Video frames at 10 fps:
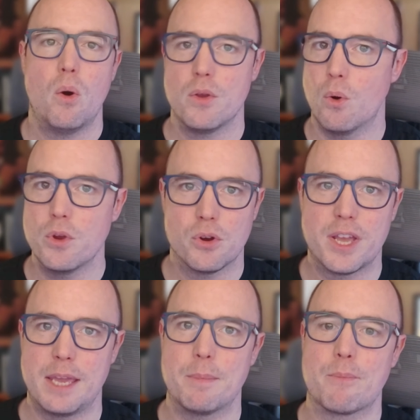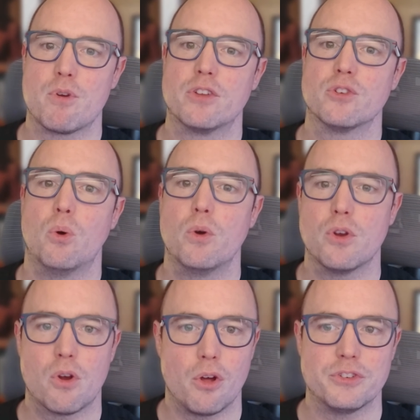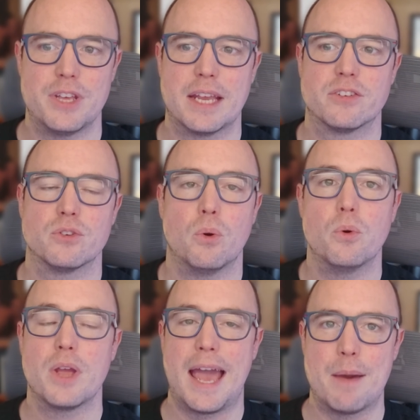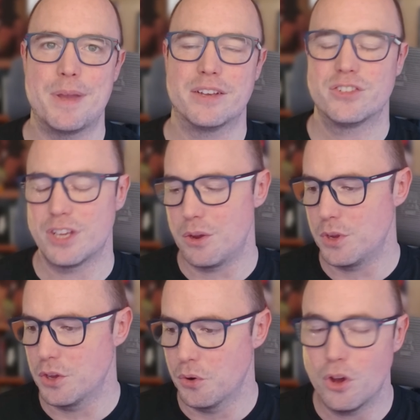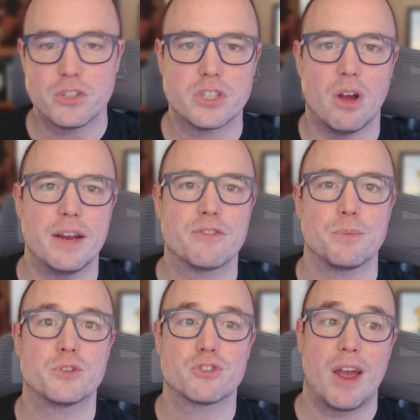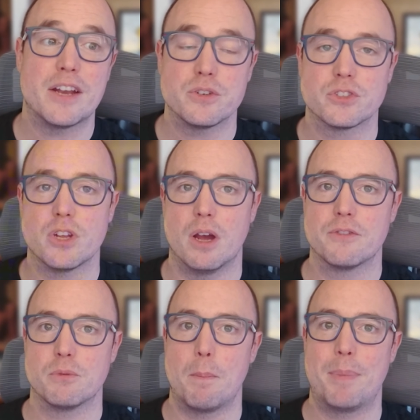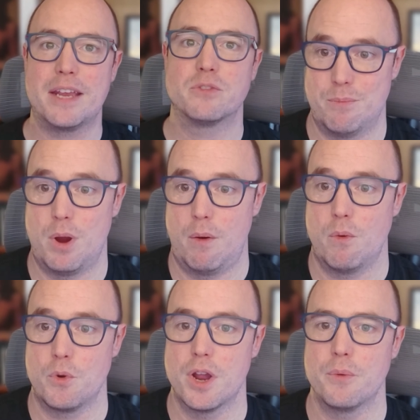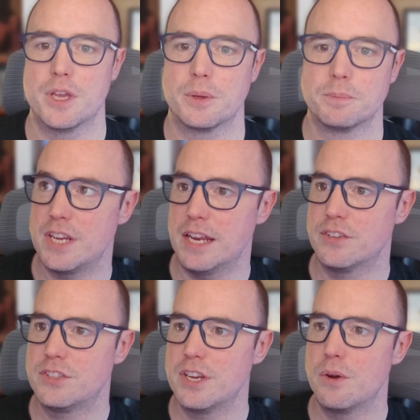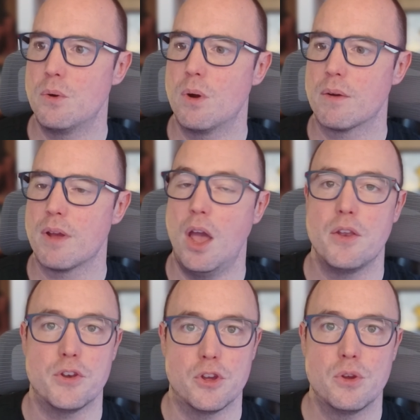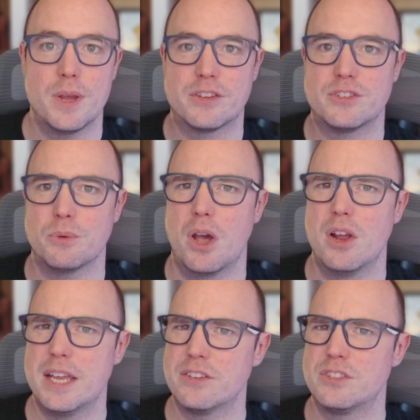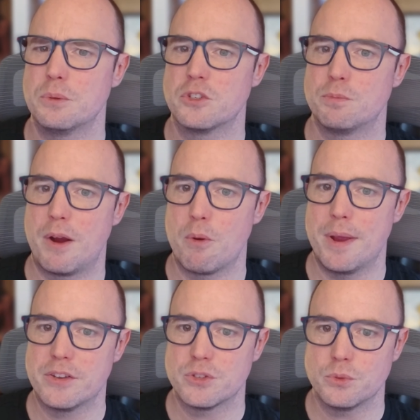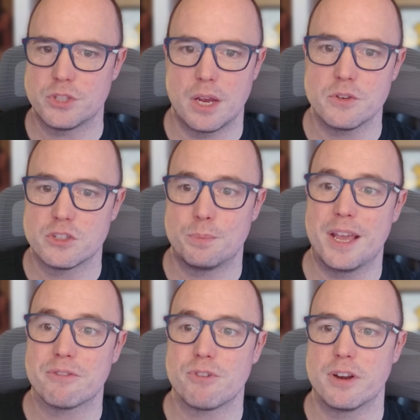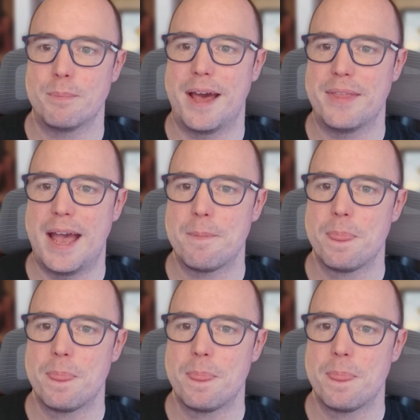all your key memories, all your context, all your habits. So you're not starting from scratch, you're starting from a base where it will know you. It's still new, it's still early, it's still experimental, so just to be upfront about that.